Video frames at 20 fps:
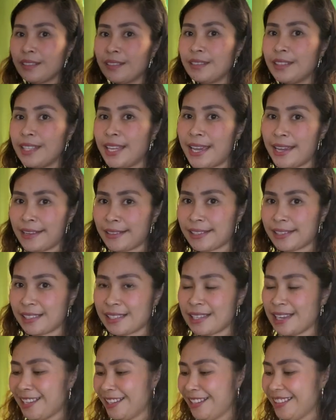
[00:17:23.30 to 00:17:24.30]

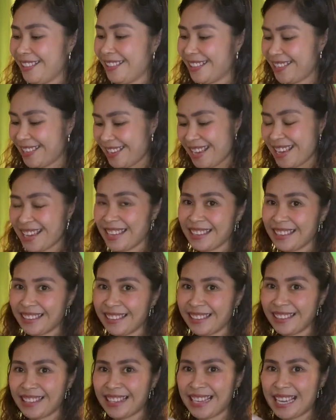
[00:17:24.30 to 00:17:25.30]
Next,
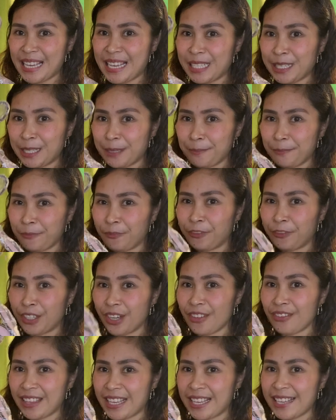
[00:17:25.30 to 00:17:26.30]
this
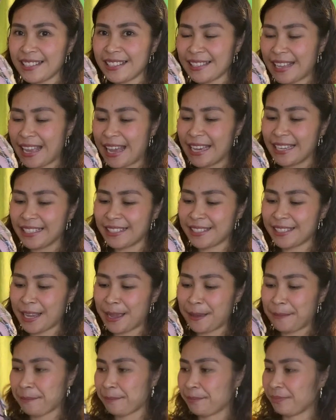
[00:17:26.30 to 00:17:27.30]
for this
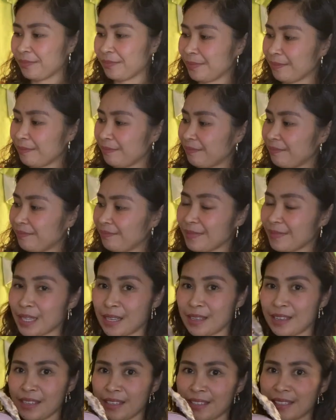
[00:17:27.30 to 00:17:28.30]
item.
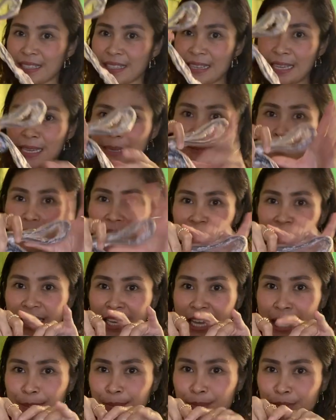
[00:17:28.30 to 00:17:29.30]
Sling bag
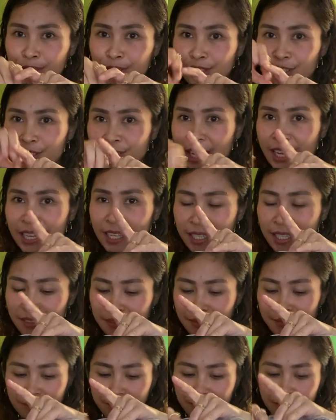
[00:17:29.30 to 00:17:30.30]
gihapon siya.
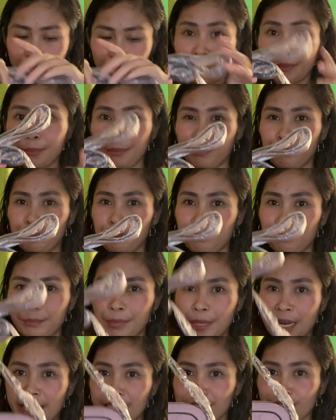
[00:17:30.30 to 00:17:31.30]

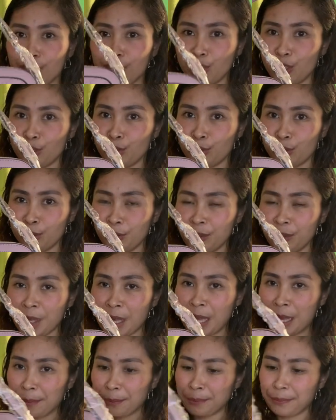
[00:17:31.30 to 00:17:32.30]
Brand new.
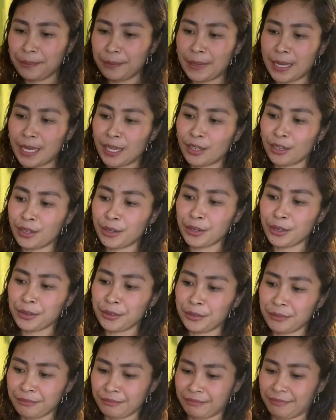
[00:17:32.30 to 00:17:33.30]

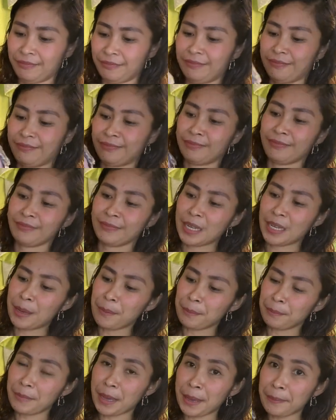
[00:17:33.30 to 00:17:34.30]
Pero
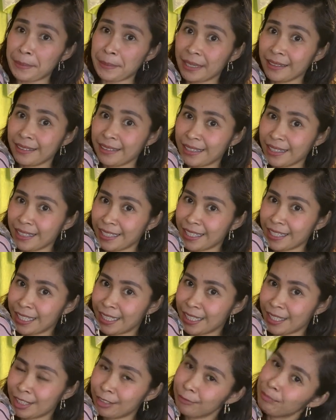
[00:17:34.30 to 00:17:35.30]
may pagka
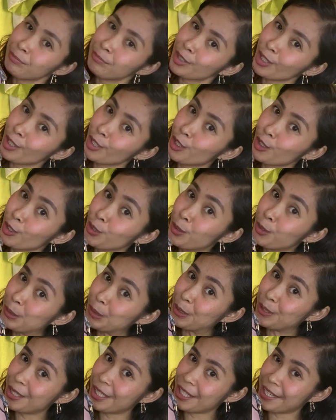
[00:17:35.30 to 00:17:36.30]

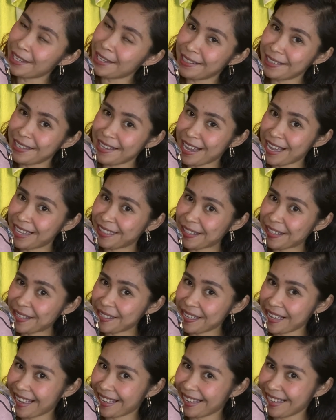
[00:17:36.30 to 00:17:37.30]
Gucci ang iyahang
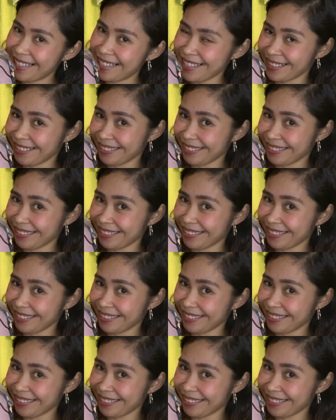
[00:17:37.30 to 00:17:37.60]
design.